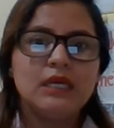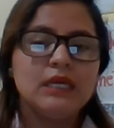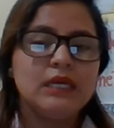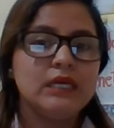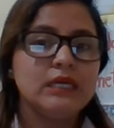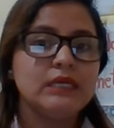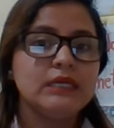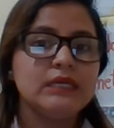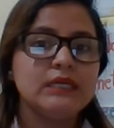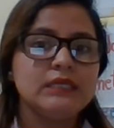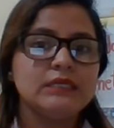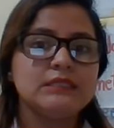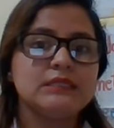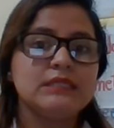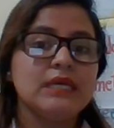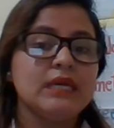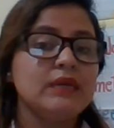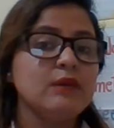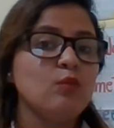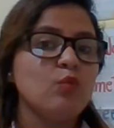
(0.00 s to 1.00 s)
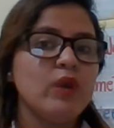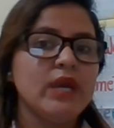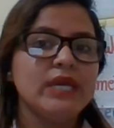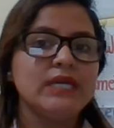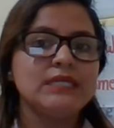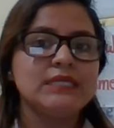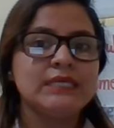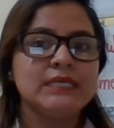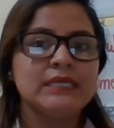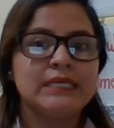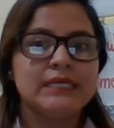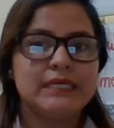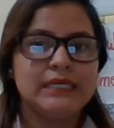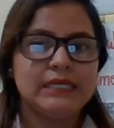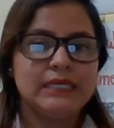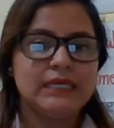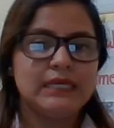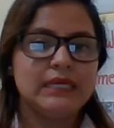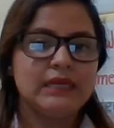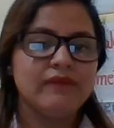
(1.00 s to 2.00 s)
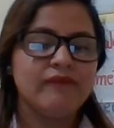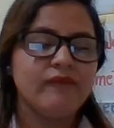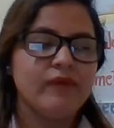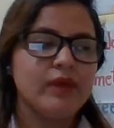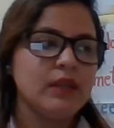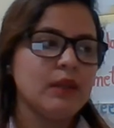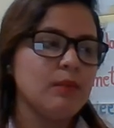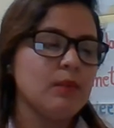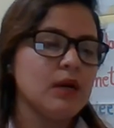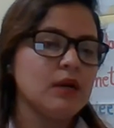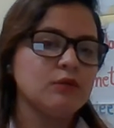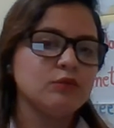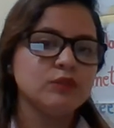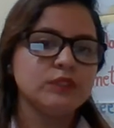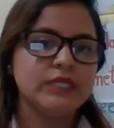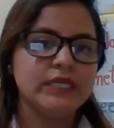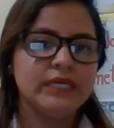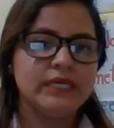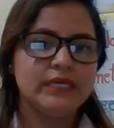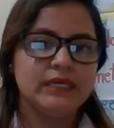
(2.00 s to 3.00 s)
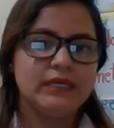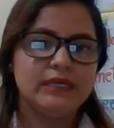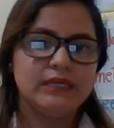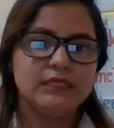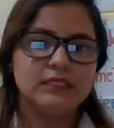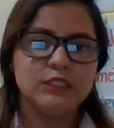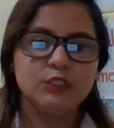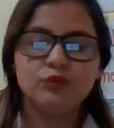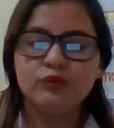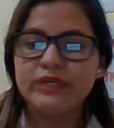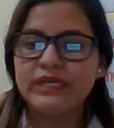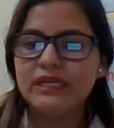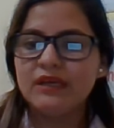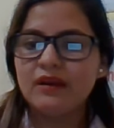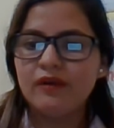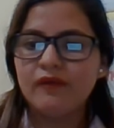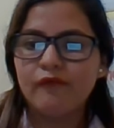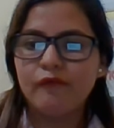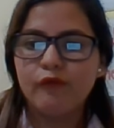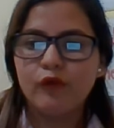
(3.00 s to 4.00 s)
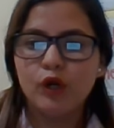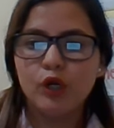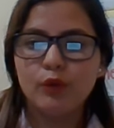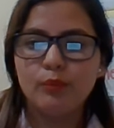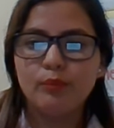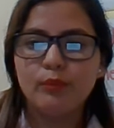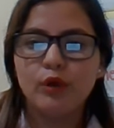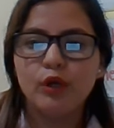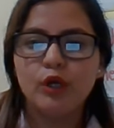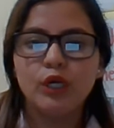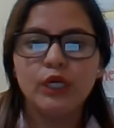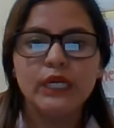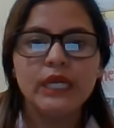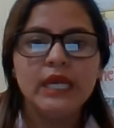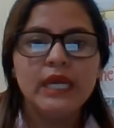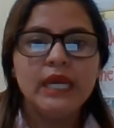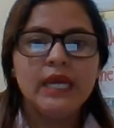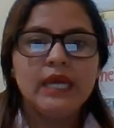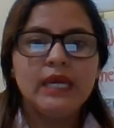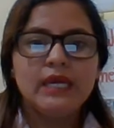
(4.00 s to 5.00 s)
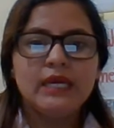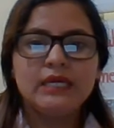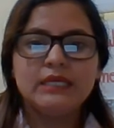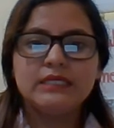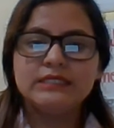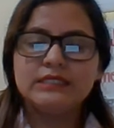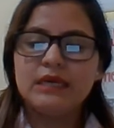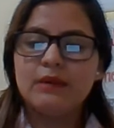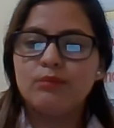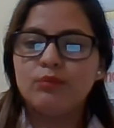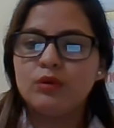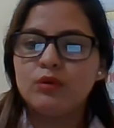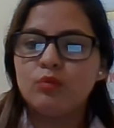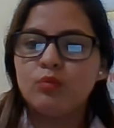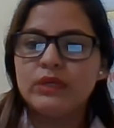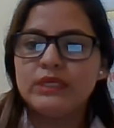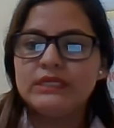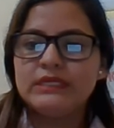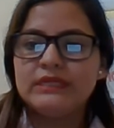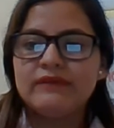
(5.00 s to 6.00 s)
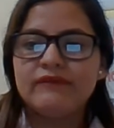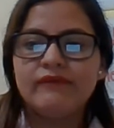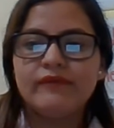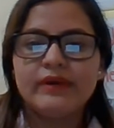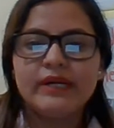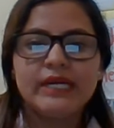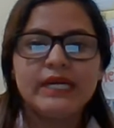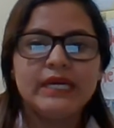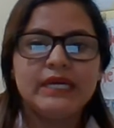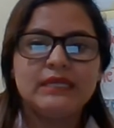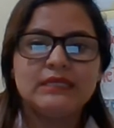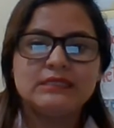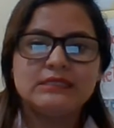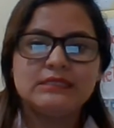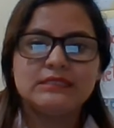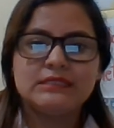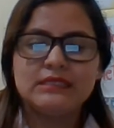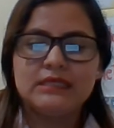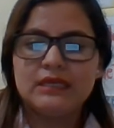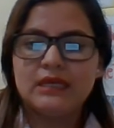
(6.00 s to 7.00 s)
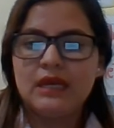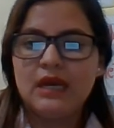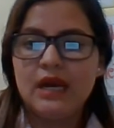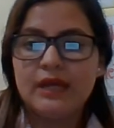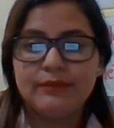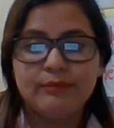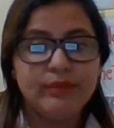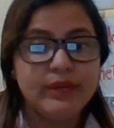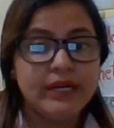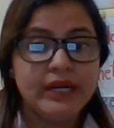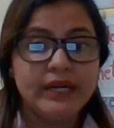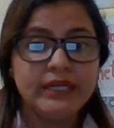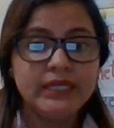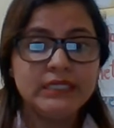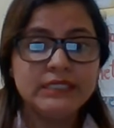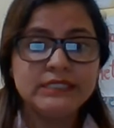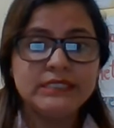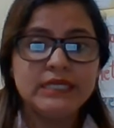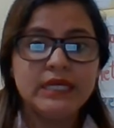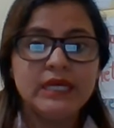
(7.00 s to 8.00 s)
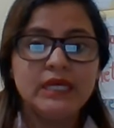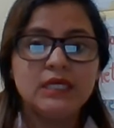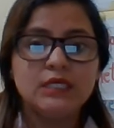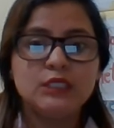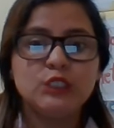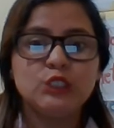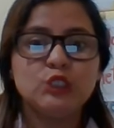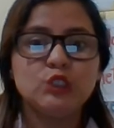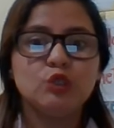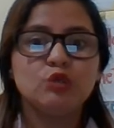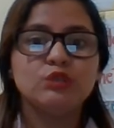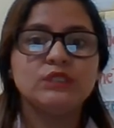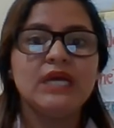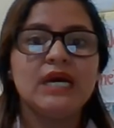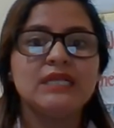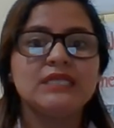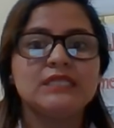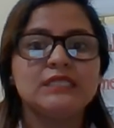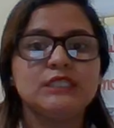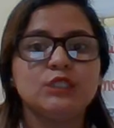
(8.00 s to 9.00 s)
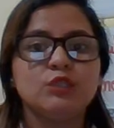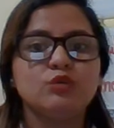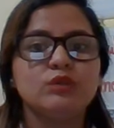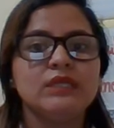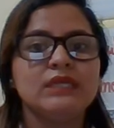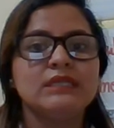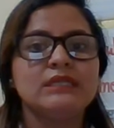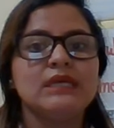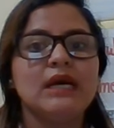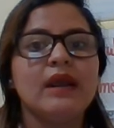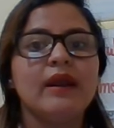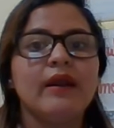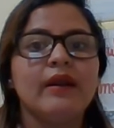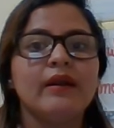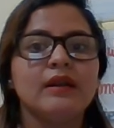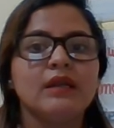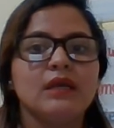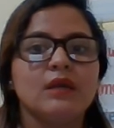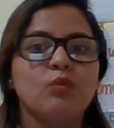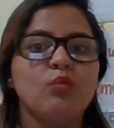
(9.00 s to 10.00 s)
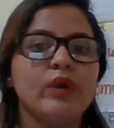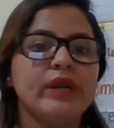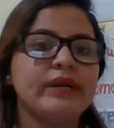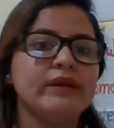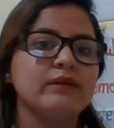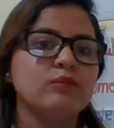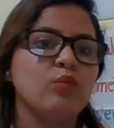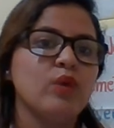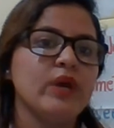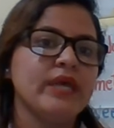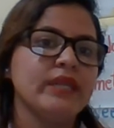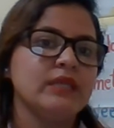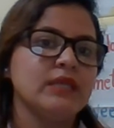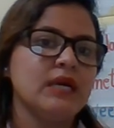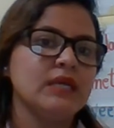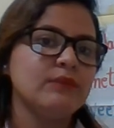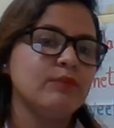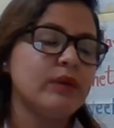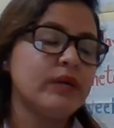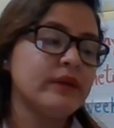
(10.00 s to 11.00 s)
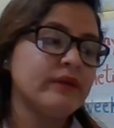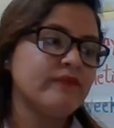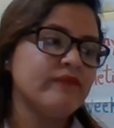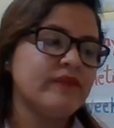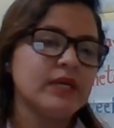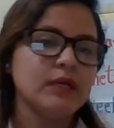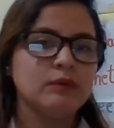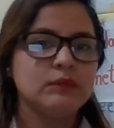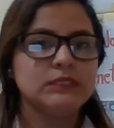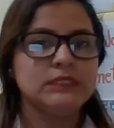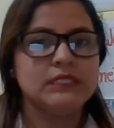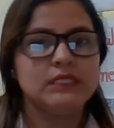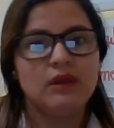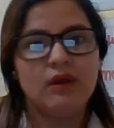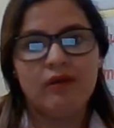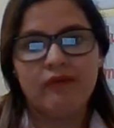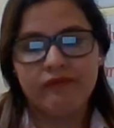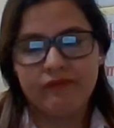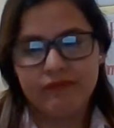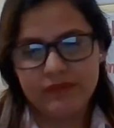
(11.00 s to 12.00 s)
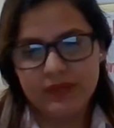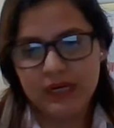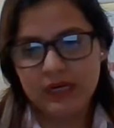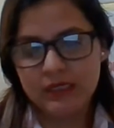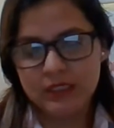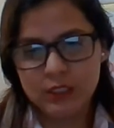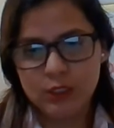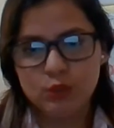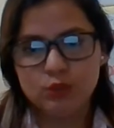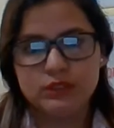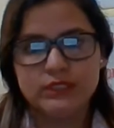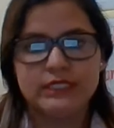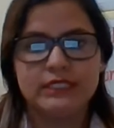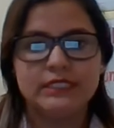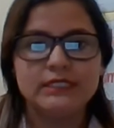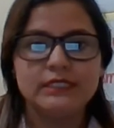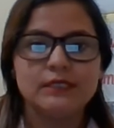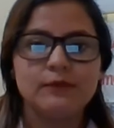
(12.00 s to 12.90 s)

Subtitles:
in his same way he give about the 3 or 4 more example with different adverbs so that the students are aware when adverb frequencies of are used.